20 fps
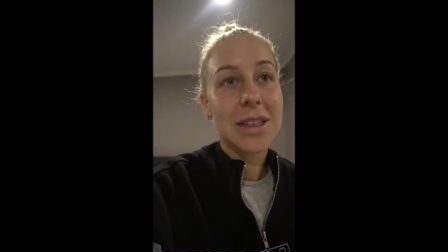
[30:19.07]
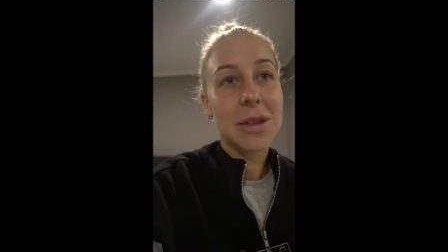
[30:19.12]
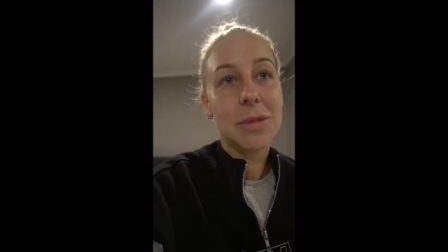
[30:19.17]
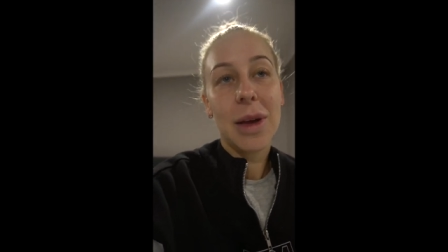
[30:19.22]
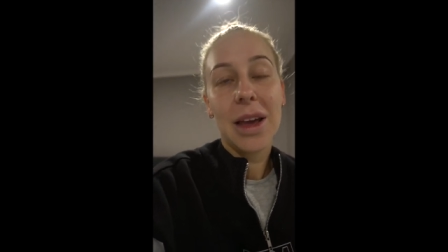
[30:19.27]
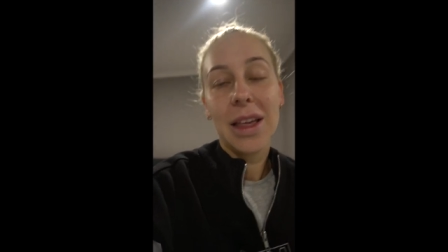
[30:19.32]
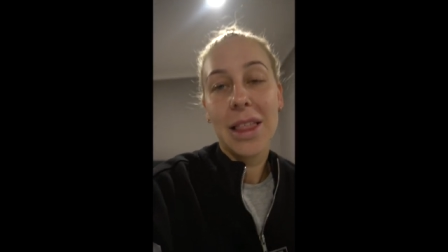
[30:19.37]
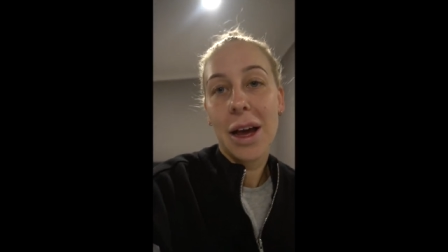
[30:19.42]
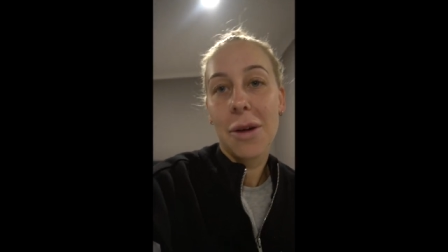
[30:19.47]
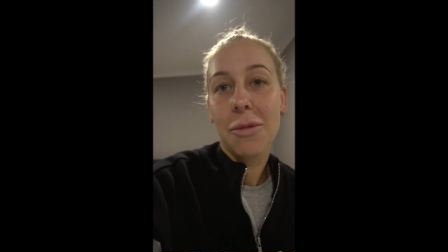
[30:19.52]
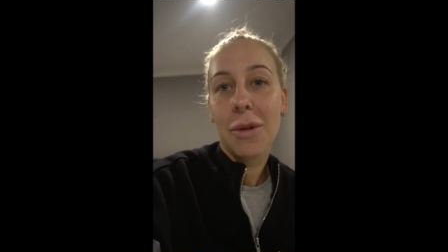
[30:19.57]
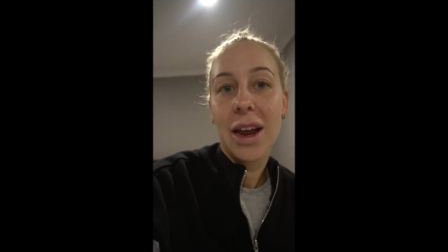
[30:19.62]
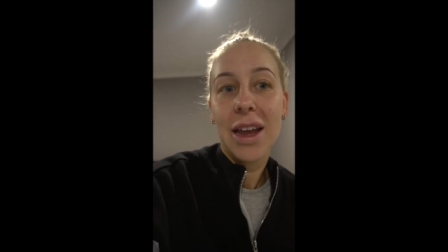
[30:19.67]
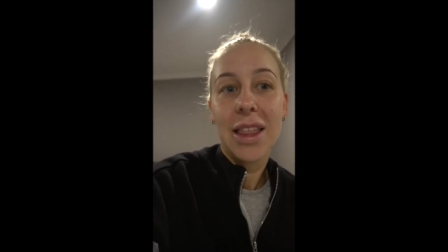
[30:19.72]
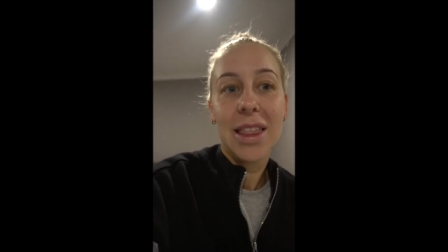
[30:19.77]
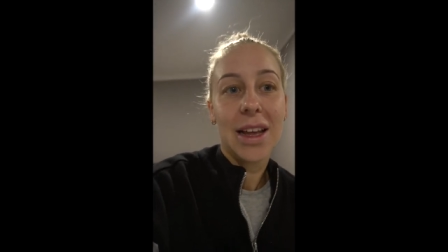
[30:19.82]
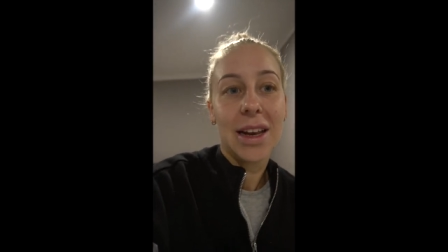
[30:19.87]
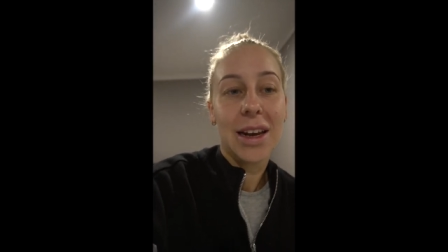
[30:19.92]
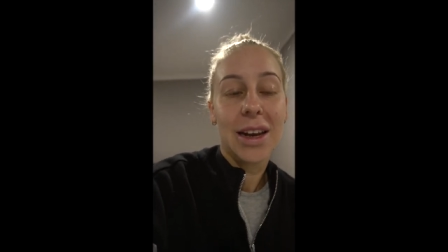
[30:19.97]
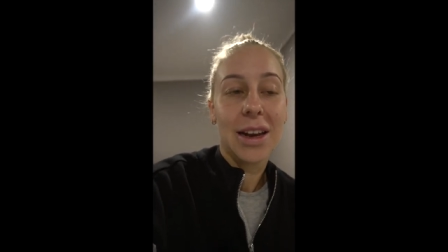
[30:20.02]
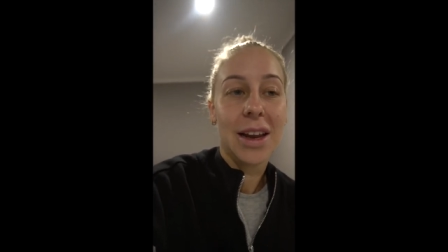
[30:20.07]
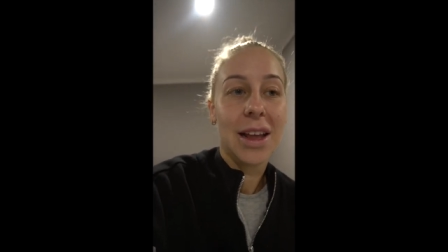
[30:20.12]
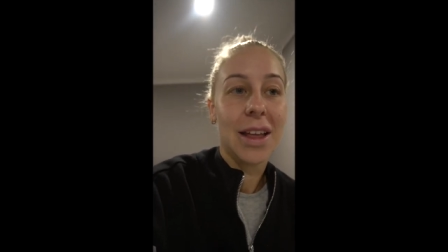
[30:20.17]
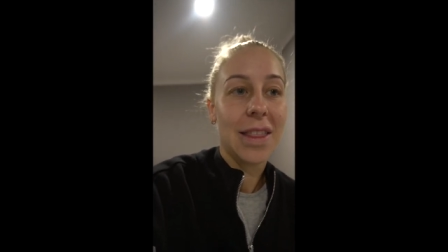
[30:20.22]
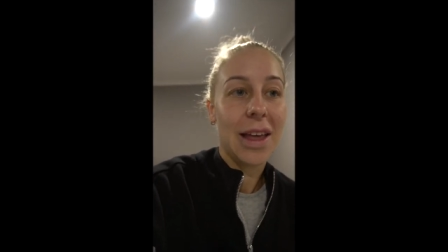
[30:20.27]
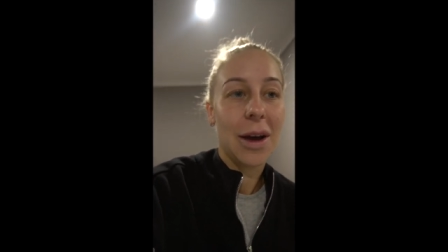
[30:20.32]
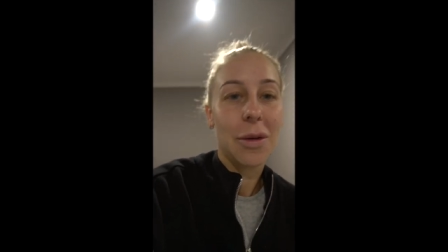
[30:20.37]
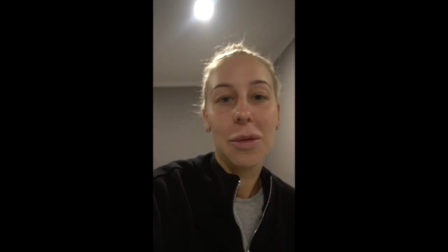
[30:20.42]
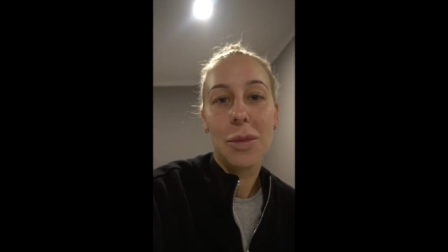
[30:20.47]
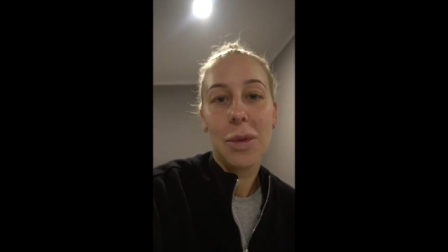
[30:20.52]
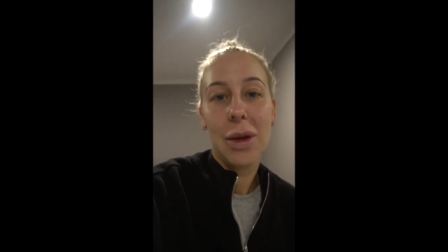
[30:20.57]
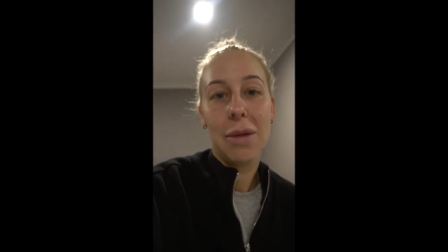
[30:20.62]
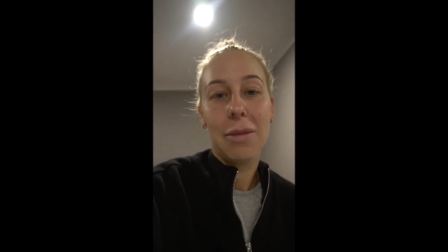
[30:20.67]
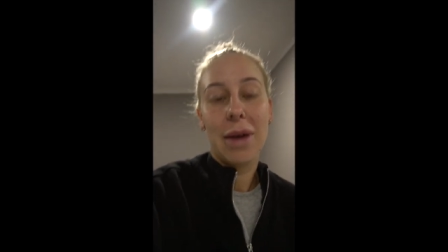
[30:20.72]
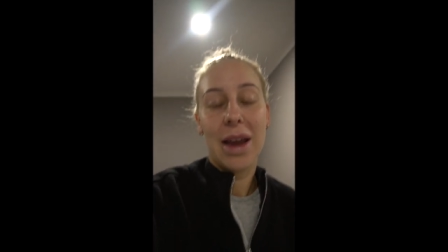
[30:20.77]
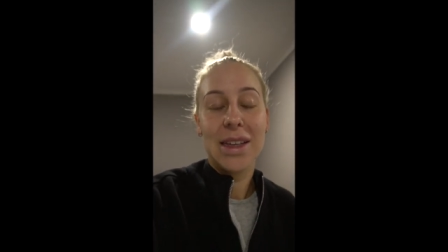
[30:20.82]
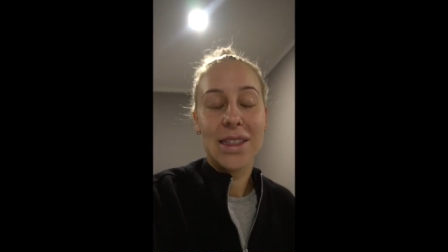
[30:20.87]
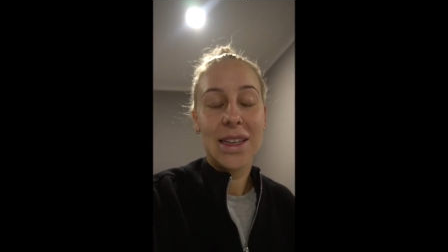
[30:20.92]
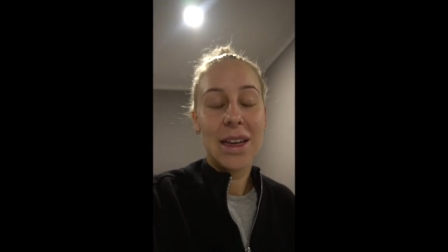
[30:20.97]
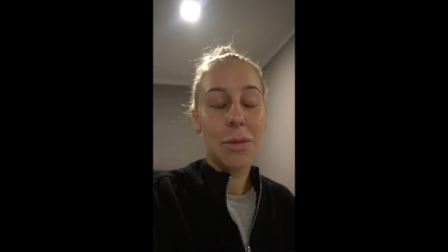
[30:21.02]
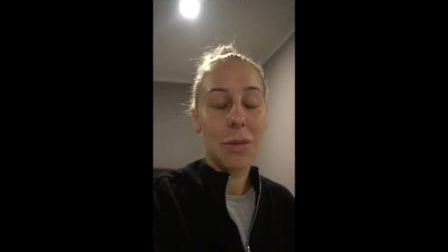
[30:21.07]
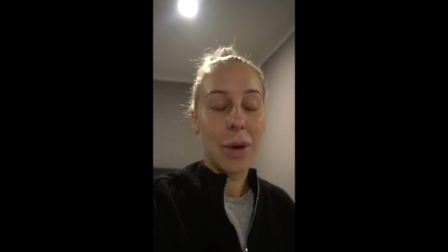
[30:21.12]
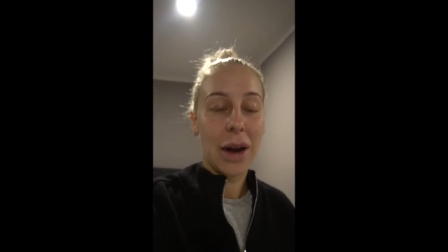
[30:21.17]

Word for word: to be that way, then that would be amazing.